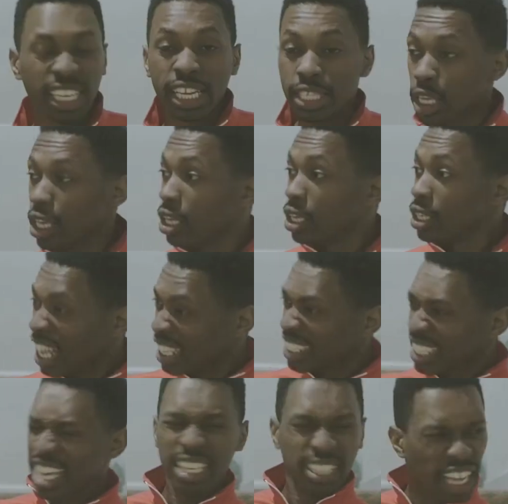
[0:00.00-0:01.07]
He said, Dr.
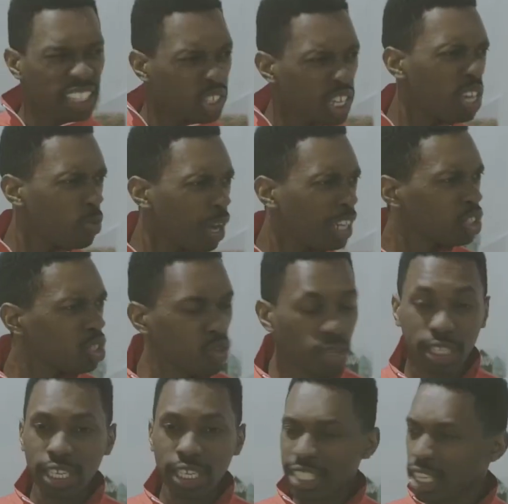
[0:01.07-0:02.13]
King, Dr. King, why you doing?
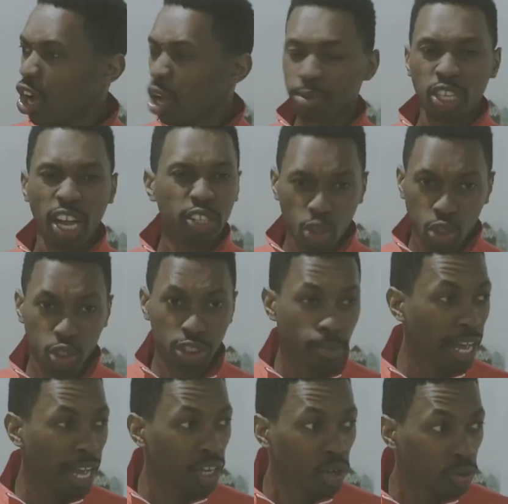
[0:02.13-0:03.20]
He said, oh, I'm sorry, I thought you
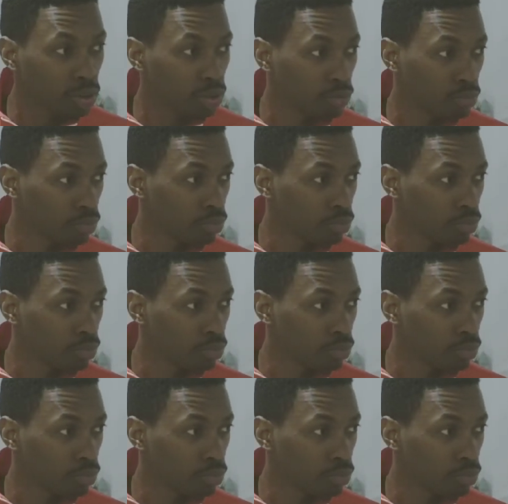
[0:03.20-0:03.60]
somebody else.